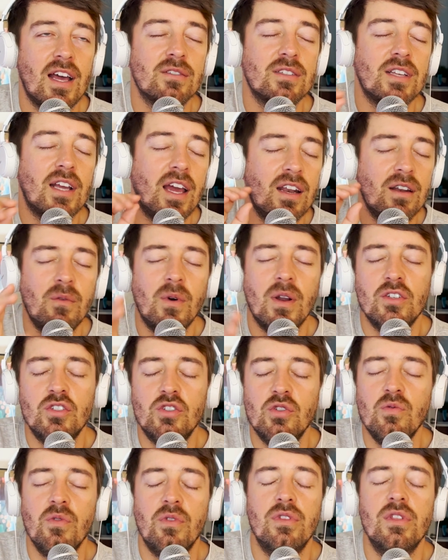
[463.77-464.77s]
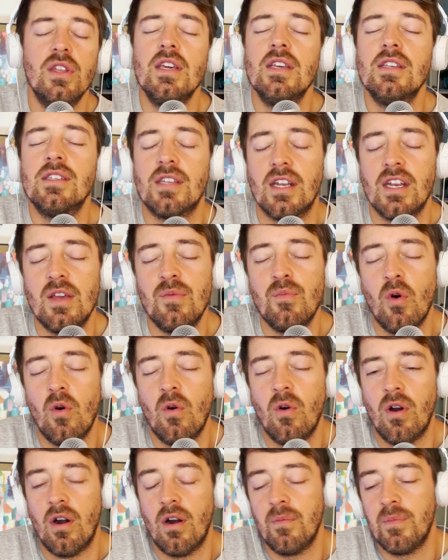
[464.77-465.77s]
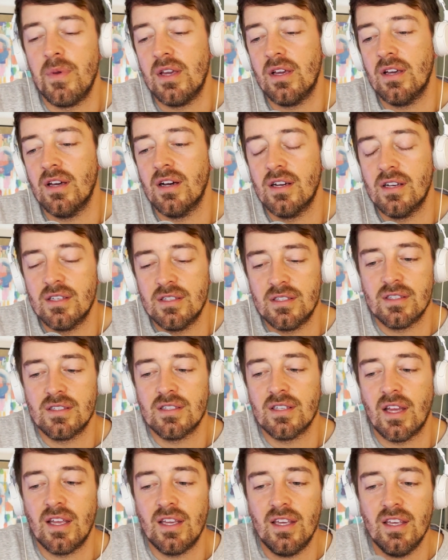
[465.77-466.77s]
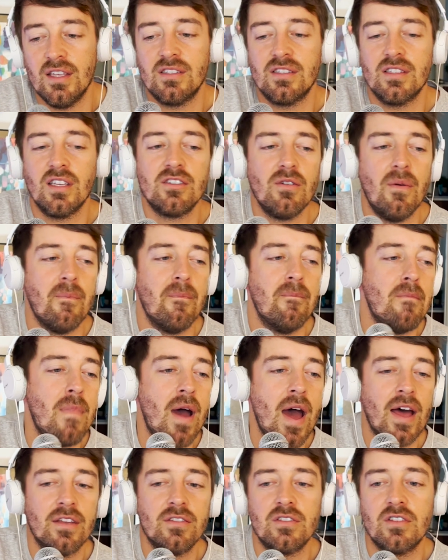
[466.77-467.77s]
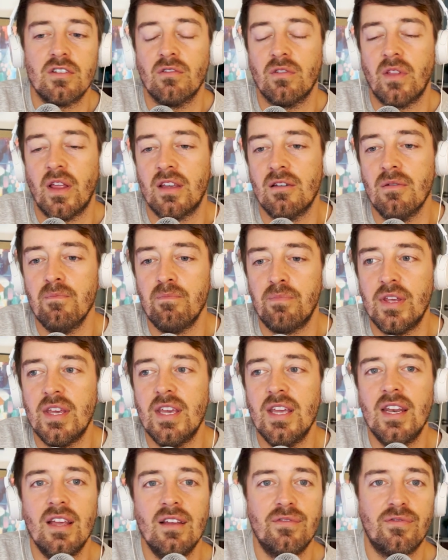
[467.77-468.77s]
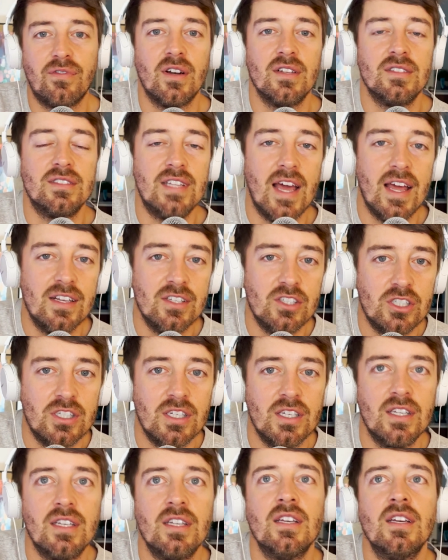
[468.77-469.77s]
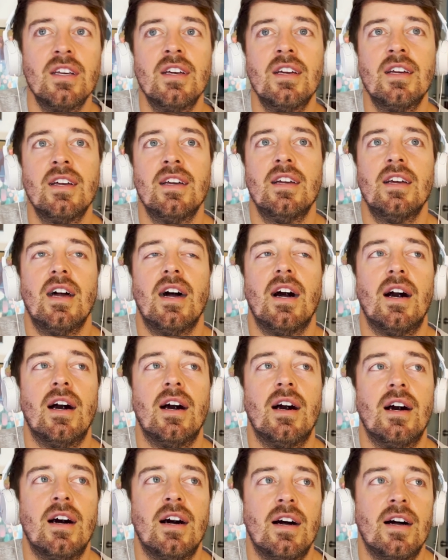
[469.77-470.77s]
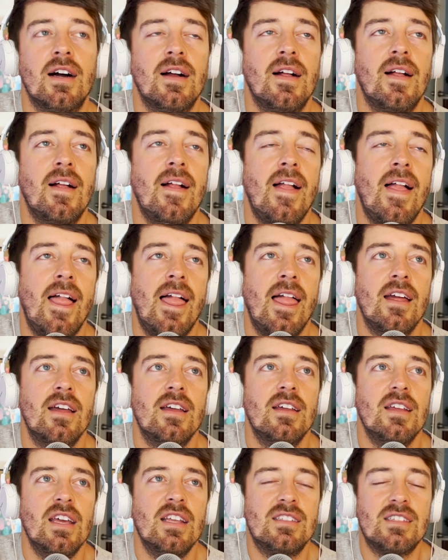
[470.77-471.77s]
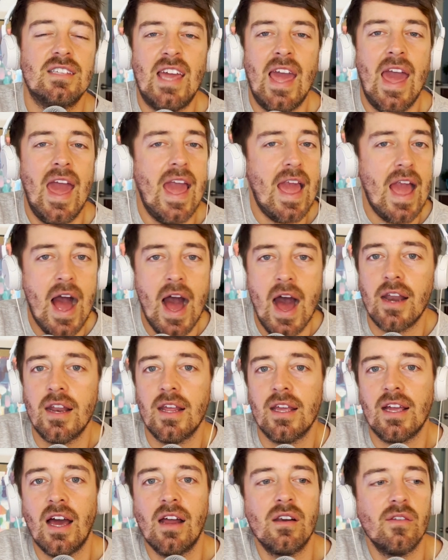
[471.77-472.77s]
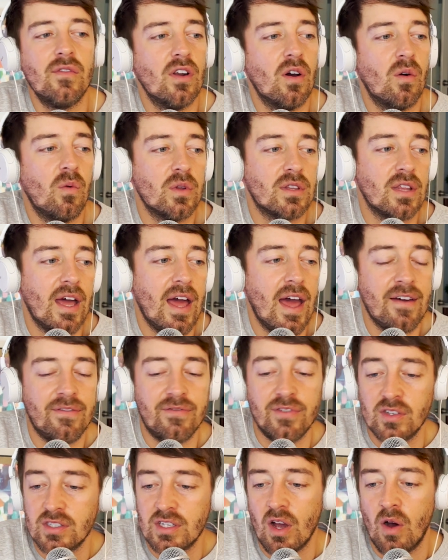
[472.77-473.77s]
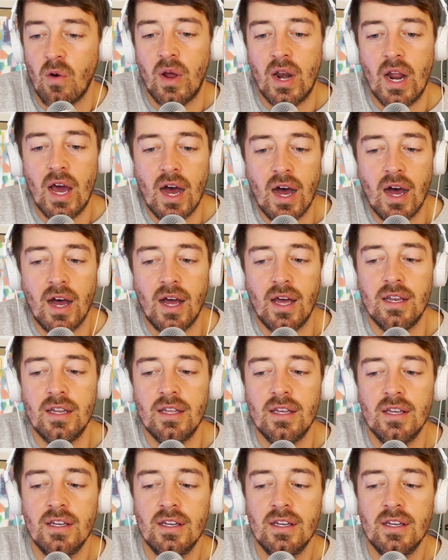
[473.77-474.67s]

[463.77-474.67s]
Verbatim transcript: I was like, I didn't want to do these anymore because it's like it's such a mess. You're like competing for attention. Uh, it's chaotic. I don't even know what the f is going on.